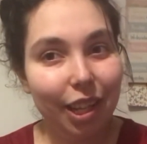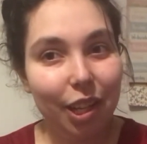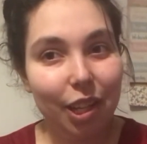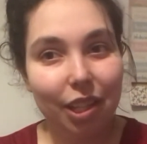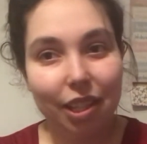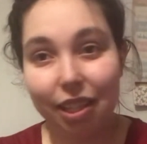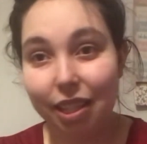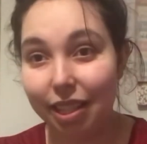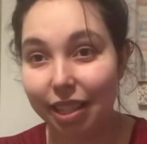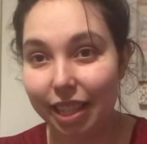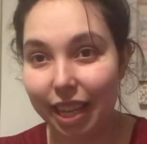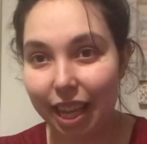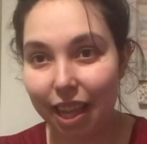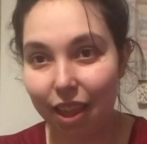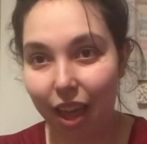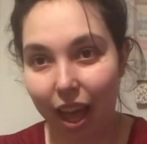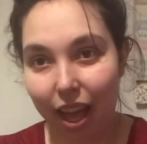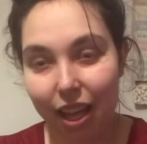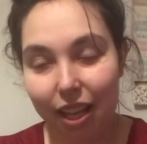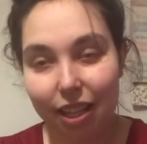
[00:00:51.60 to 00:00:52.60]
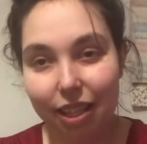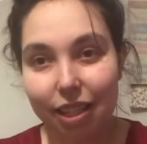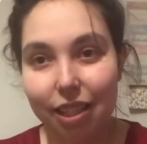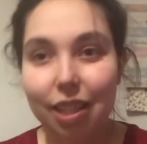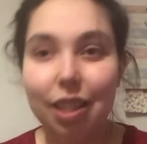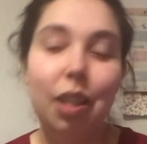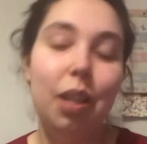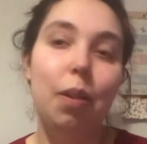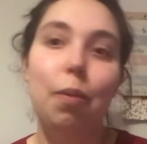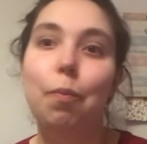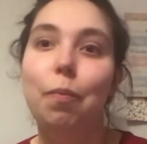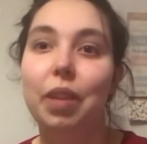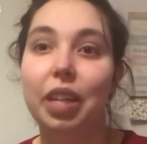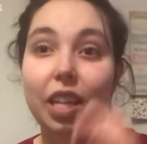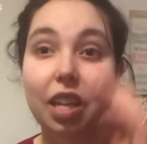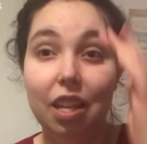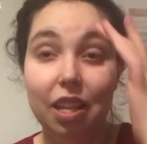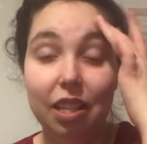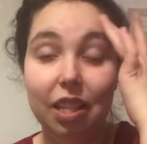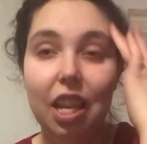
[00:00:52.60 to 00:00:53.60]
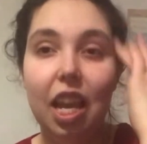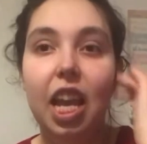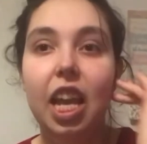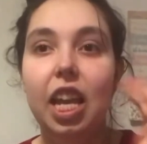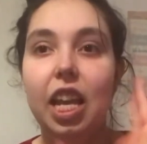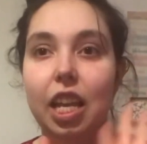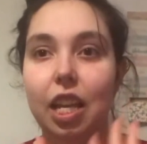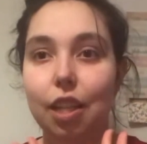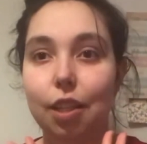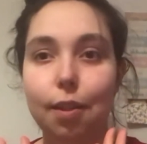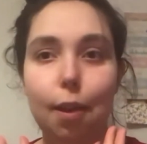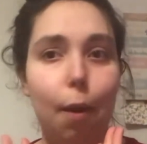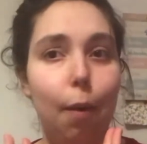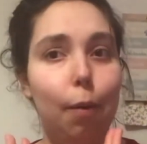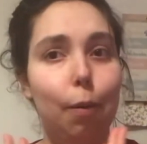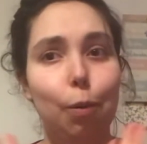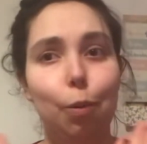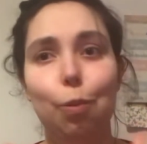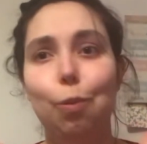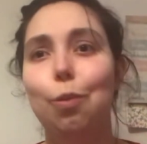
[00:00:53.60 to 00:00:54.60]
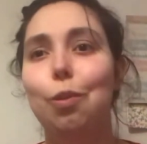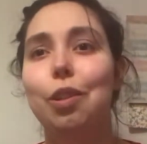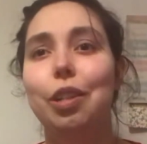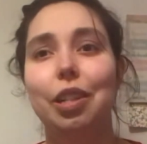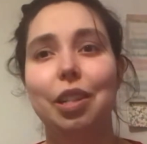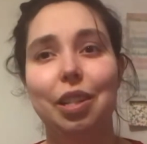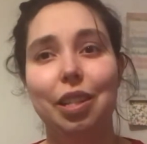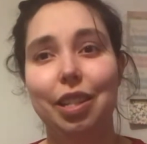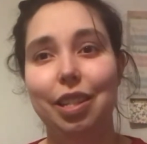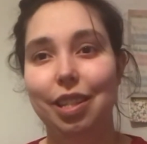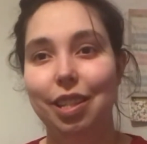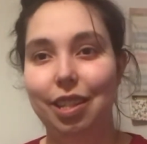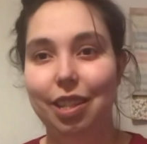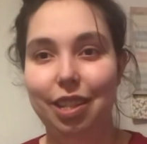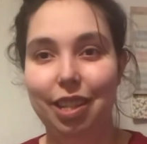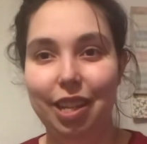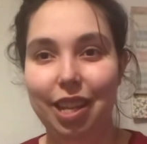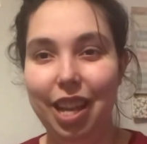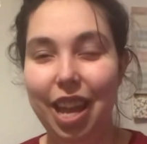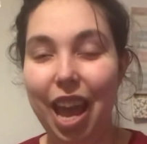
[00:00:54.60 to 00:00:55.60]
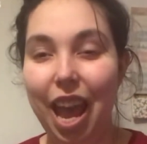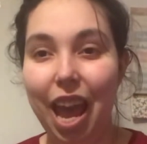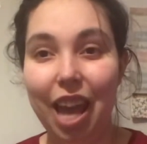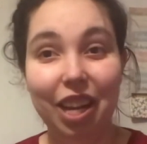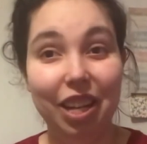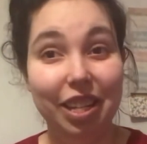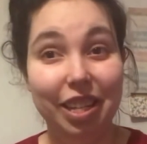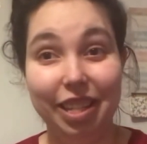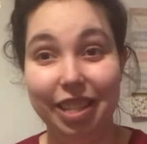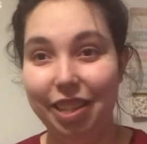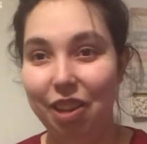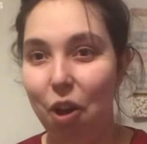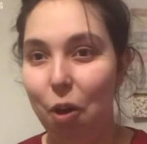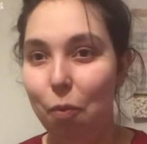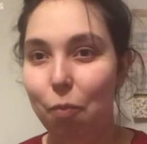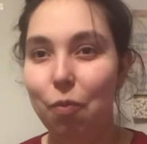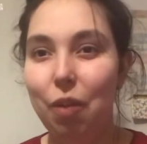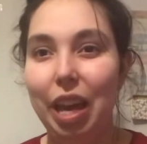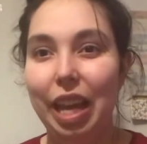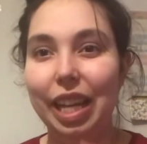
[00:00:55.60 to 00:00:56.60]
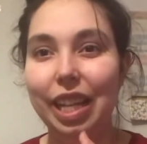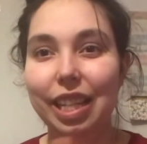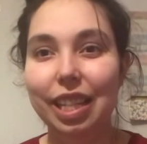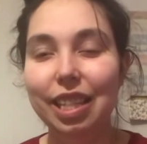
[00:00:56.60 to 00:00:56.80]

to see that, because it is gorgeous and I just can't wait.